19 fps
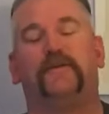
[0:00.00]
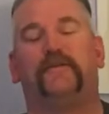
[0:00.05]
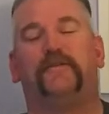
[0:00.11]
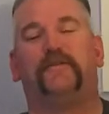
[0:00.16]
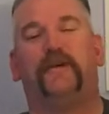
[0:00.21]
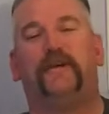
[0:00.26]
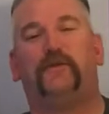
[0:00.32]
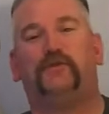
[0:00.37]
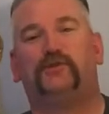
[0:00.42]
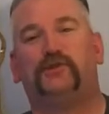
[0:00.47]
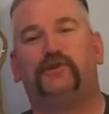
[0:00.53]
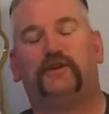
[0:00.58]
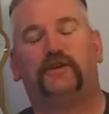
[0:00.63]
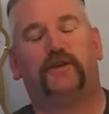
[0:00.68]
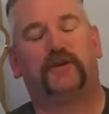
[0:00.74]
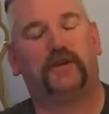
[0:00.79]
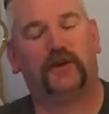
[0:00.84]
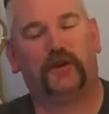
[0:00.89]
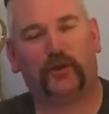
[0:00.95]
Fáilte.
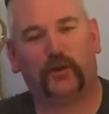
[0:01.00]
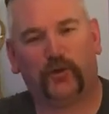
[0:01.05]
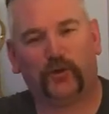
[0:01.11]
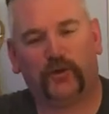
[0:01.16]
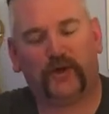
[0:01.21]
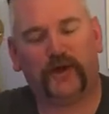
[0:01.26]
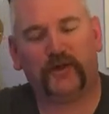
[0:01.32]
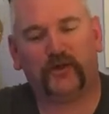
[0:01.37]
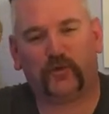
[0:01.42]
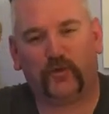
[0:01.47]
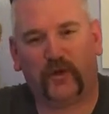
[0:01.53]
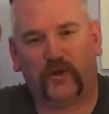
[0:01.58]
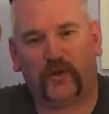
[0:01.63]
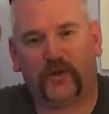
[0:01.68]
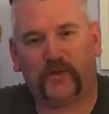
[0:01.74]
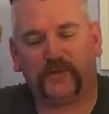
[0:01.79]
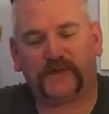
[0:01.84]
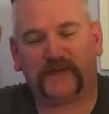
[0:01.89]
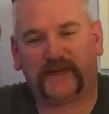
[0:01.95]
Hello and
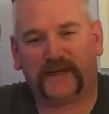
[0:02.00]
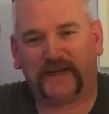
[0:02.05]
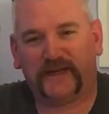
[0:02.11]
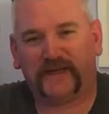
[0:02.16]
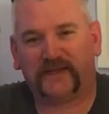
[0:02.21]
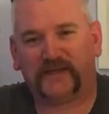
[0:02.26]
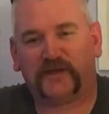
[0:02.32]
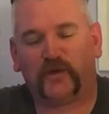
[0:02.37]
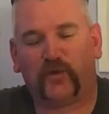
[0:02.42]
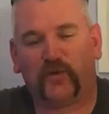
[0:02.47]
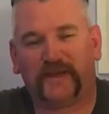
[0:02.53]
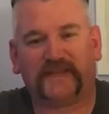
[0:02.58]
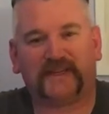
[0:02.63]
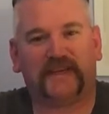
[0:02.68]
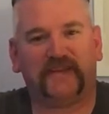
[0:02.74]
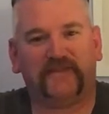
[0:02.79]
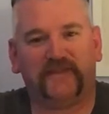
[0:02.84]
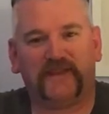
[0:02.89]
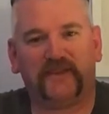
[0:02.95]
welcome to Keith's
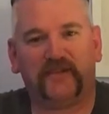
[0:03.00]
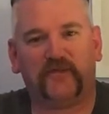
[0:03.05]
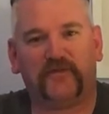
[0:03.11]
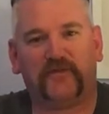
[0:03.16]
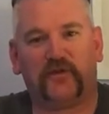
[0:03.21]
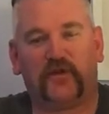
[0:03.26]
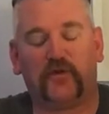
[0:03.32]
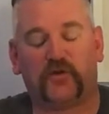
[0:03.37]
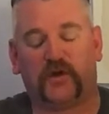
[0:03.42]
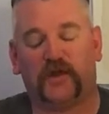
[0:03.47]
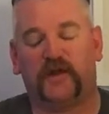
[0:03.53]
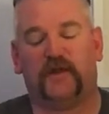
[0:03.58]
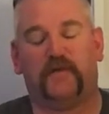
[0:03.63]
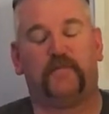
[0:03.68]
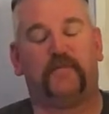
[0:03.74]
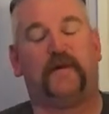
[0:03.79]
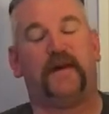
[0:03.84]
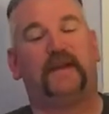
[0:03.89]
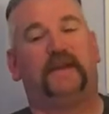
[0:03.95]
Whisky video vlog.
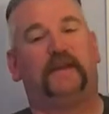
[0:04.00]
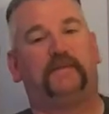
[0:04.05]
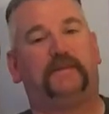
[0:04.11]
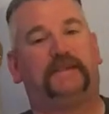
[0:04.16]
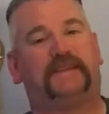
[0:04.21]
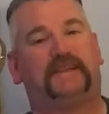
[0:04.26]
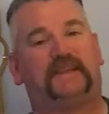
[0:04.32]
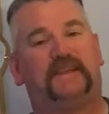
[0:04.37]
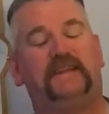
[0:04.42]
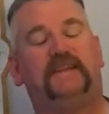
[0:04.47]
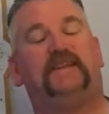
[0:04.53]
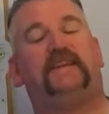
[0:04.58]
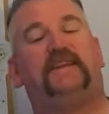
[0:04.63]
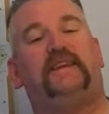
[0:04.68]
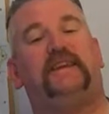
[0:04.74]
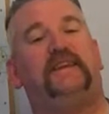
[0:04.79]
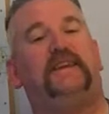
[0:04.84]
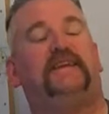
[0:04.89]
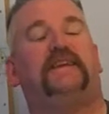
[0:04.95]
My name is Keith,
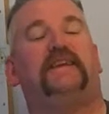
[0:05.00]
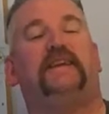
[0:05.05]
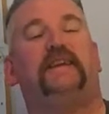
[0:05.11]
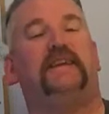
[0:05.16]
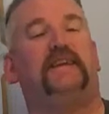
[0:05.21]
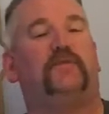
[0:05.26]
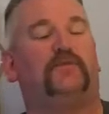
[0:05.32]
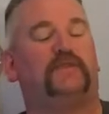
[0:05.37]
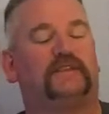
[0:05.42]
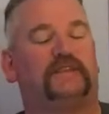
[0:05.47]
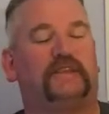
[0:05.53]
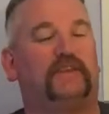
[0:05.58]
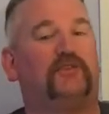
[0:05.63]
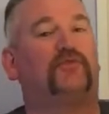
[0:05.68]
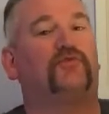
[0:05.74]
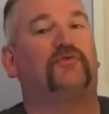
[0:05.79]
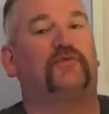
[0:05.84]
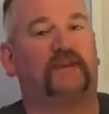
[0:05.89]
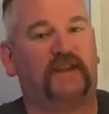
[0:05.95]
aka Whisky
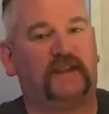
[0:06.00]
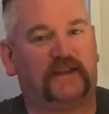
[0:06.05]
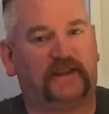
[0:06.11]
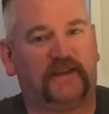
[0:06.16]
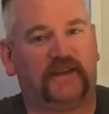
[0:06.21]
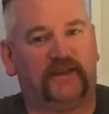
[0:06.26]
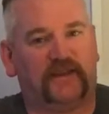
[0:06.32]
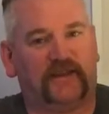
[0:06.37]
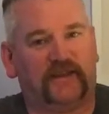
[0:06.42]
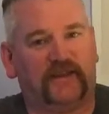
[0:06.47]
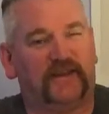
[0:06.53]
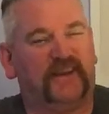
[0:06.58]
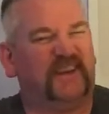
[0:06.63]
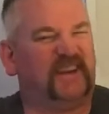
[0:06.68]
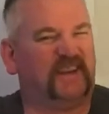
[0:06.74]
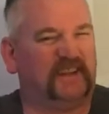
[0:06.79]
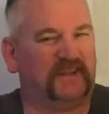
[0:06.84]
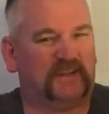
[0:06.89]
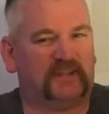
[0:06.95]
Tour Guide Keith.
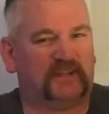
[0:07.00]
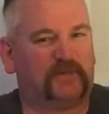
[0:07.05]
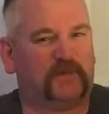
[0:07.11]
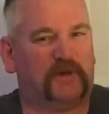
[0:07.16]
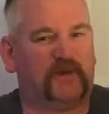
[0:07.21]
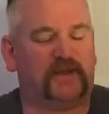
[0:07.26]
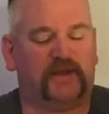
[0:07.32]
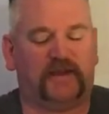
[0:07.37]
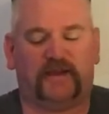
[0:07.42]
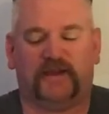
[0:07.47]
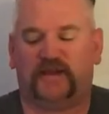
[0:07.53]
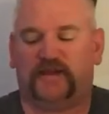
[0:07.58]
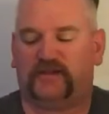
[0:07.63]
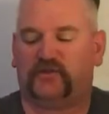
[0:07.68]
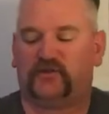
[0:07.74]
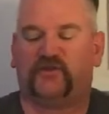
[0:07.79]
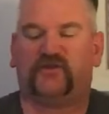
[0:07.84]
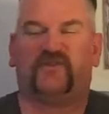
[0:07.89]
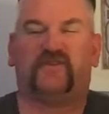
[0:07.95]
That's my
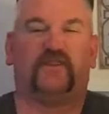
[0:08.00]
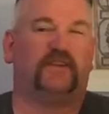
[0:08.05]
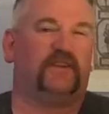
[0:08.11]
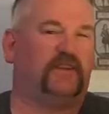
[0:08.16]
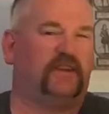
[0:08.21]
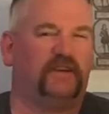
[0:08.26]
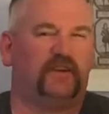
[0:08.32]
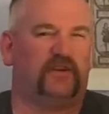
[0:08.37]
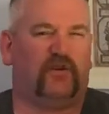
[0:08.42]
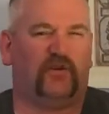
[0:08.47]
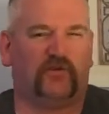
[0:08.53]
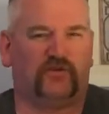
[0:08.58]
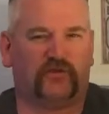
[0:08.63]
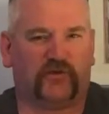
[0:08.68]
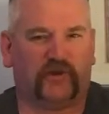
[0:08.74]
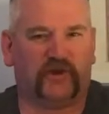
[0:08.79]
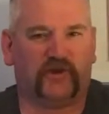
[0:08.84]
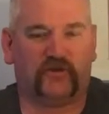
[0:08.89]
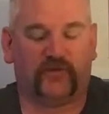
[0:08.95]
sort of
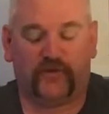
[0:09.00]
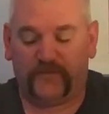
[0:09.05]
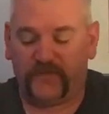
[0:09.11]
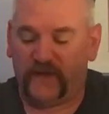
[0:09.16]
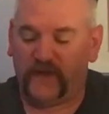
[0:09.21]
alter ego.